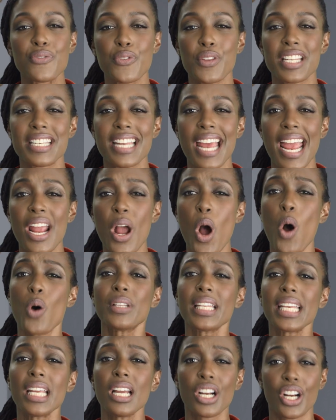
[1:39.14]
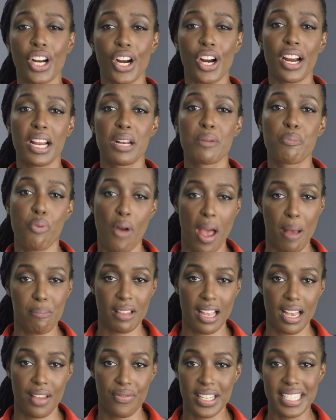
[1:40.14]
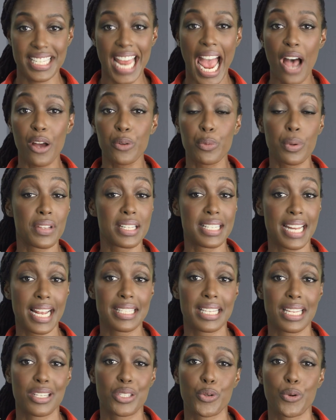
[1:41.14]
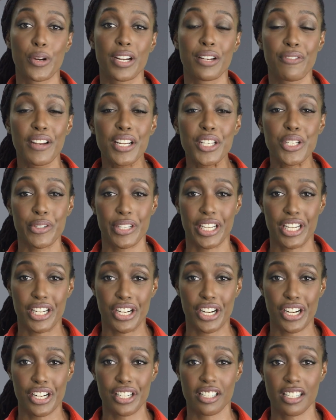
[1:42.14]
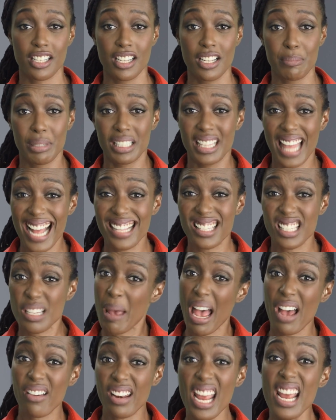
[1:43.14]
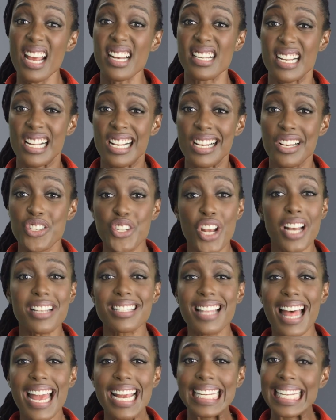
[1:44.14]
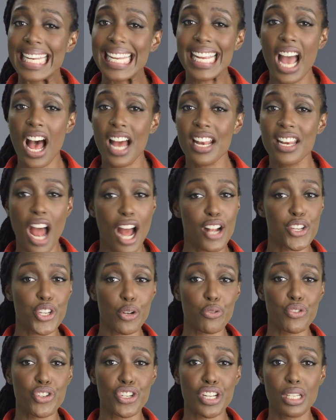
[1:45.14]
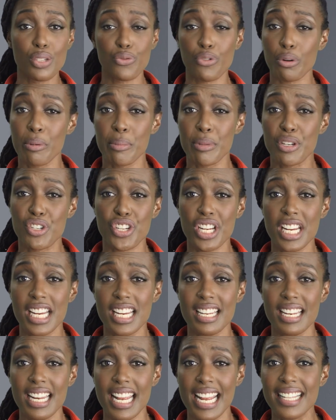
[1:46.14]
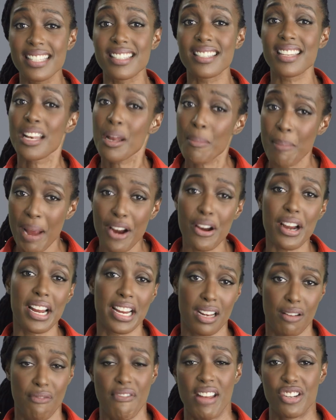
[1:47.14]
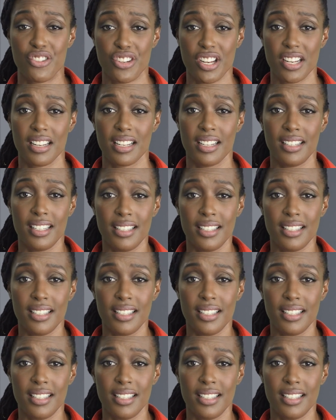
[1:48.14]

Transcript: for the day only occur in Puebla, the town where the day's historic victory occurred. But that's about it. Just like neon nacho cheese from a machine, it's an American invention.